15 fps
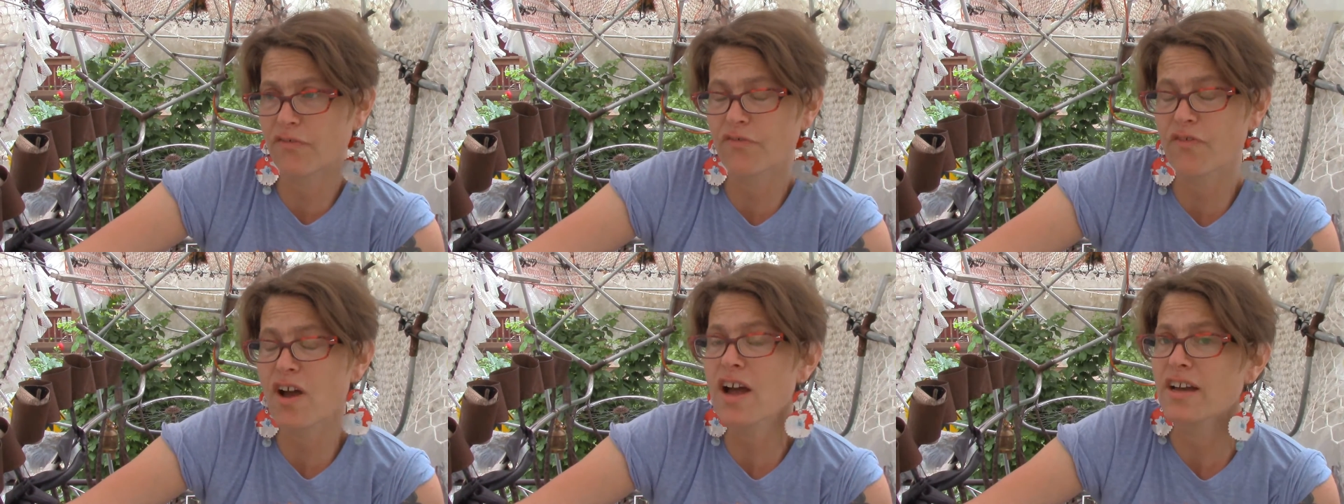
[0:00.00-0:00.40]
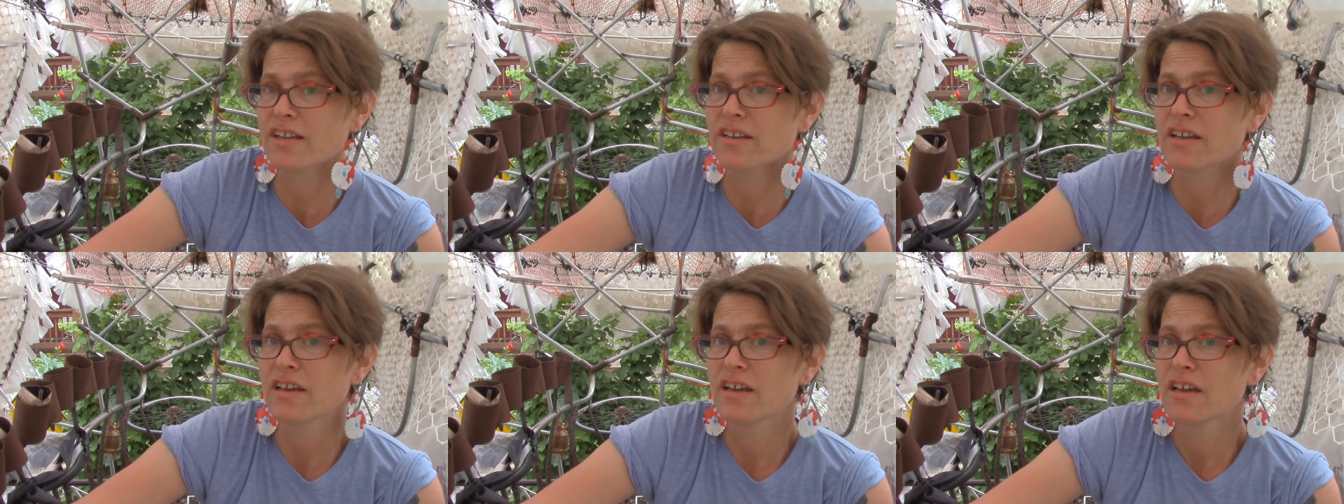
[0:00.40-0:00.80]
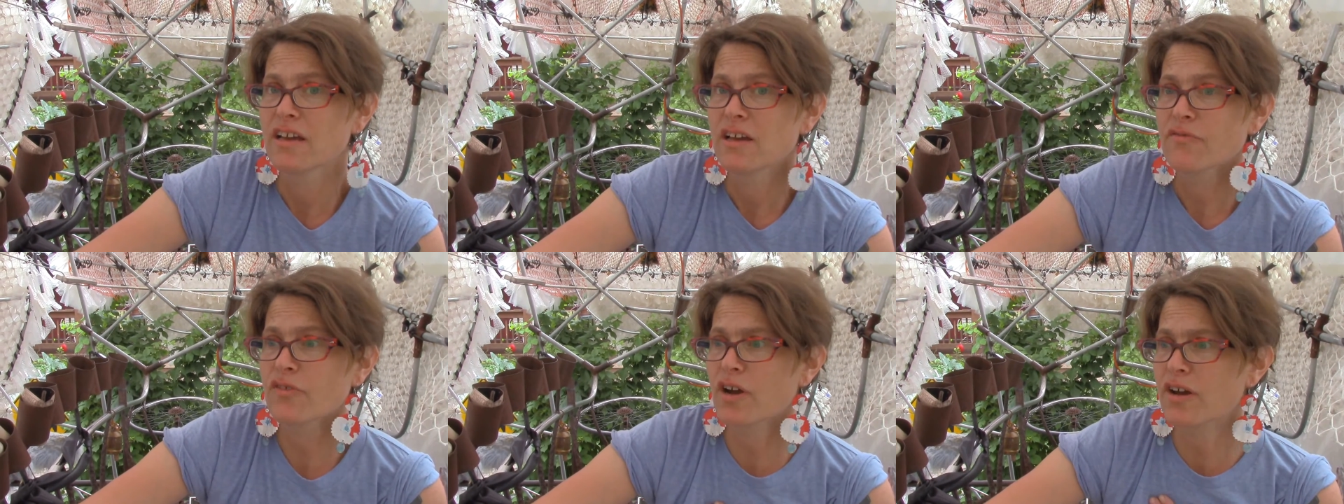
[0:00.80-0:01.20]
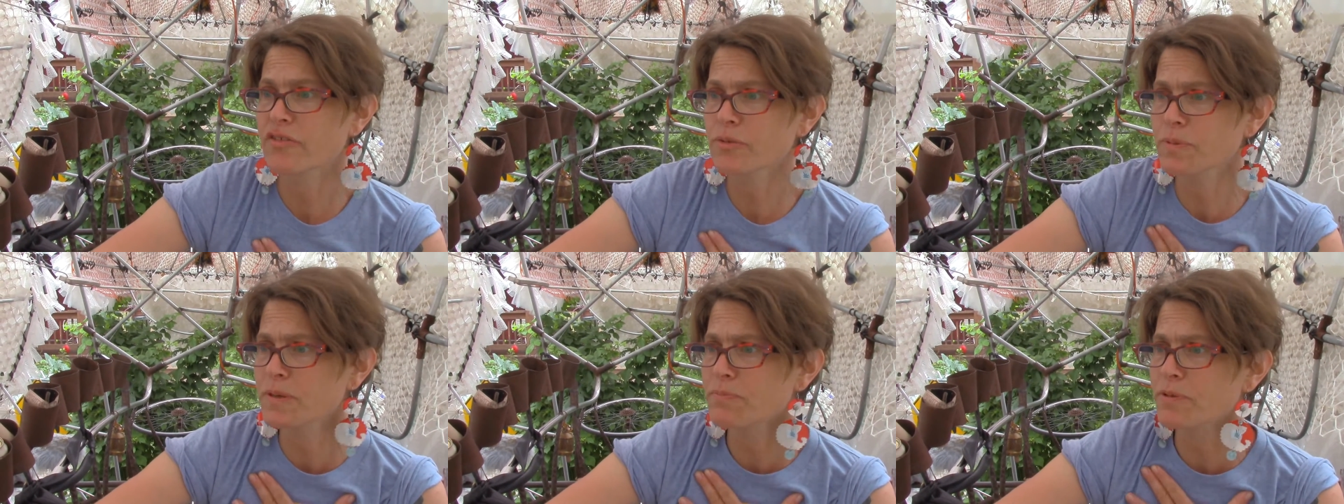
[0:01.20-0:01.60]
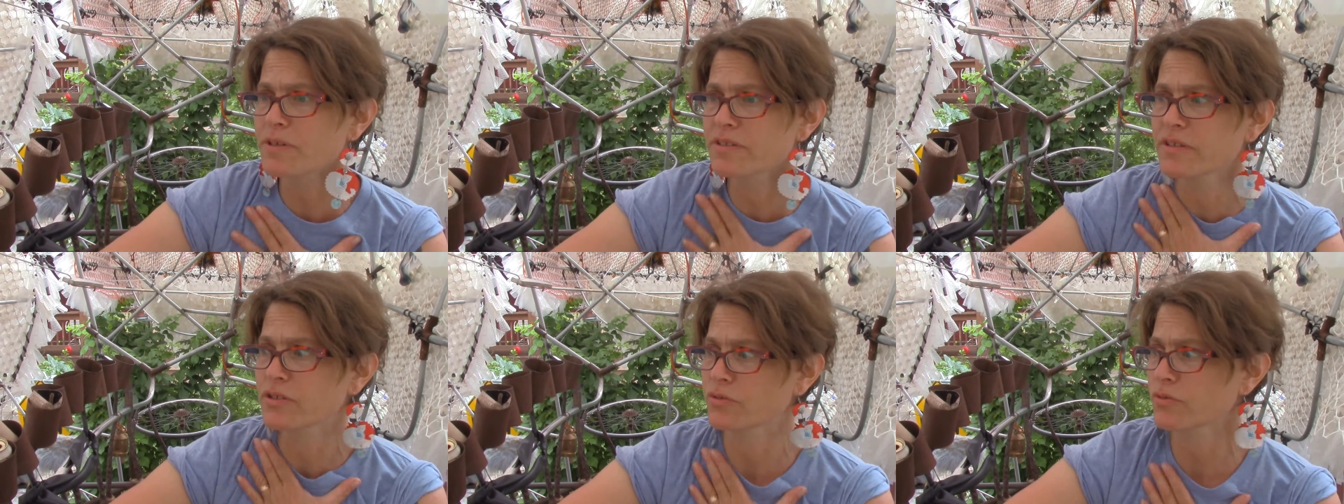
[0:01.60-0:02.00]
fun. For other people
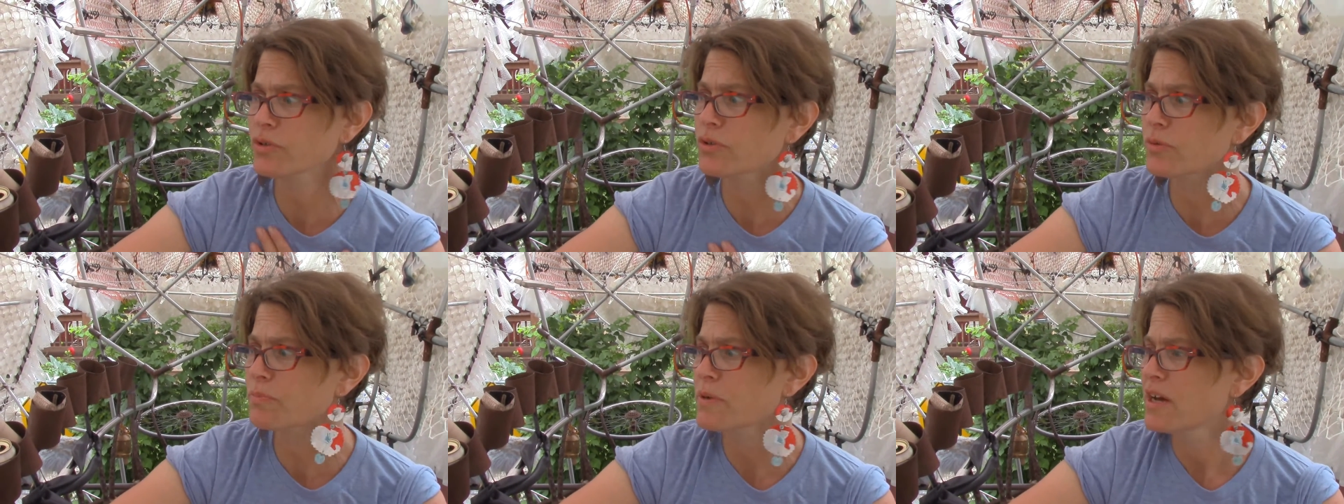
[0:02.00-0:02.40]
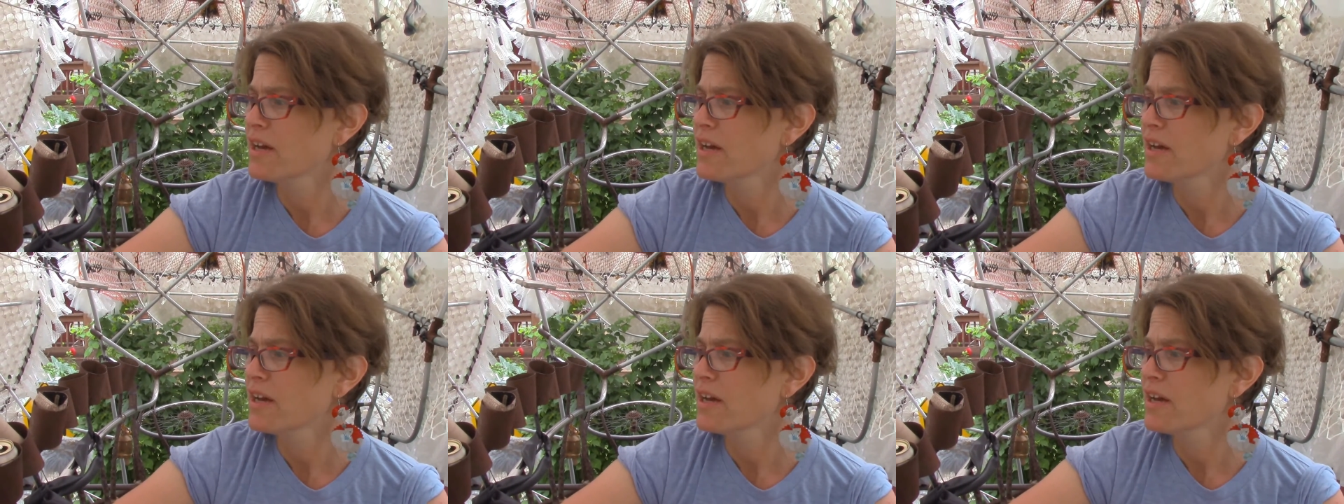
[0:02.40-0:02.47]
in the group,